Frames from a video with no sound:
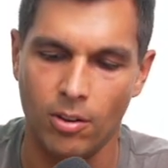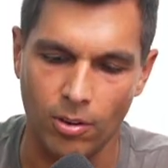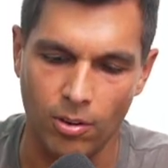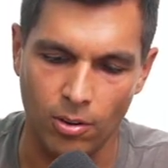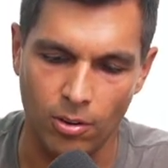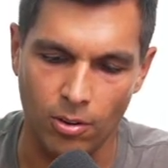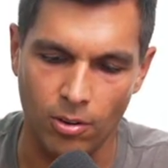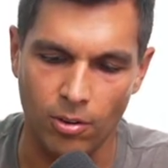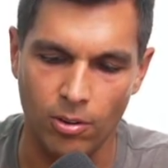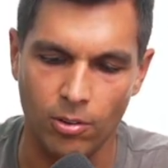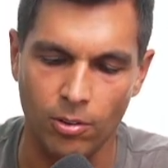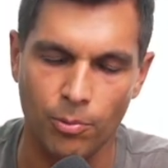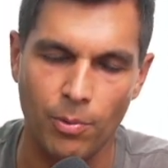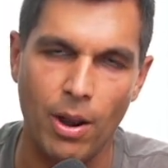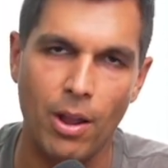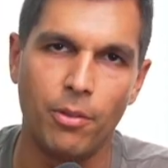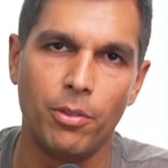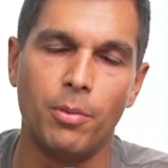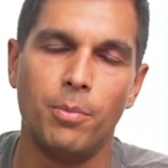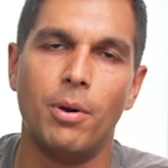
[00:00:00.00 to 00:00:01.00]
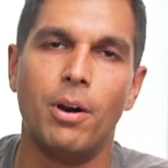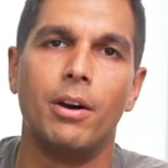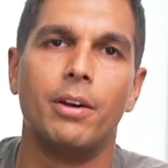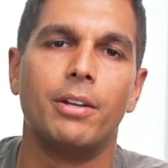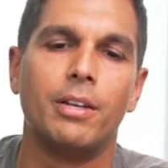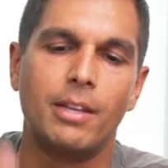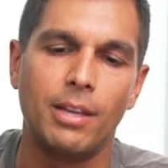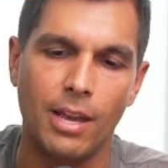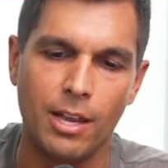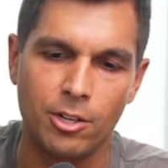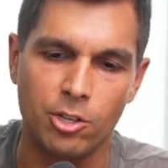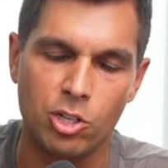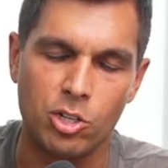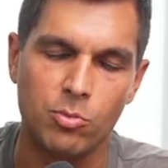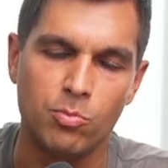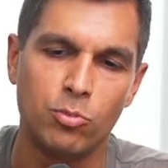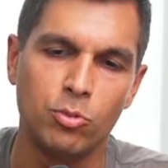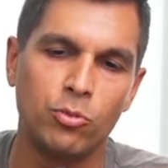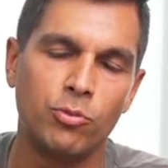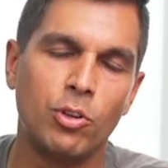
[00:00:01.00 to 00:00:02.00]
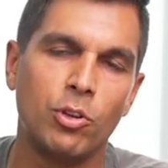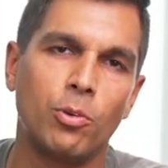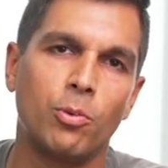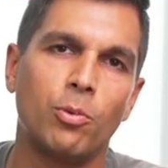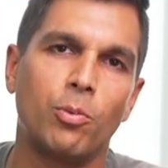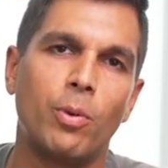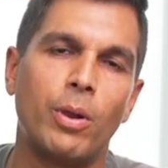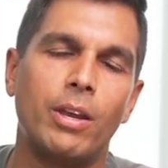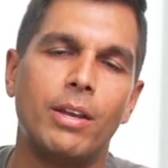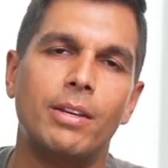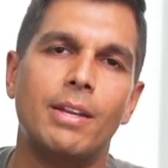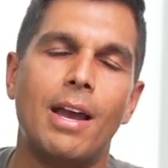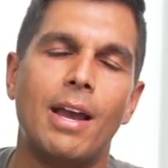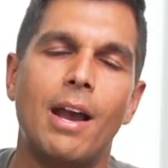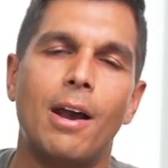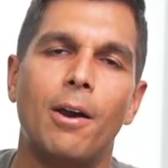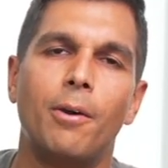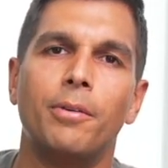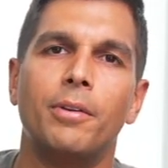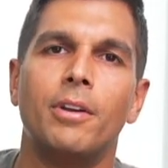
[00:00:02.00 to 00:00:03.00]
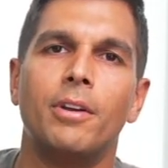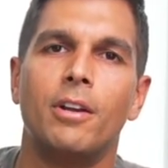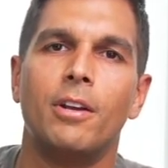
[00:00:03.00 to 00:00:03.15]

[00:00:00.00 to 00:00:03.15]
all around the body, and just move your way down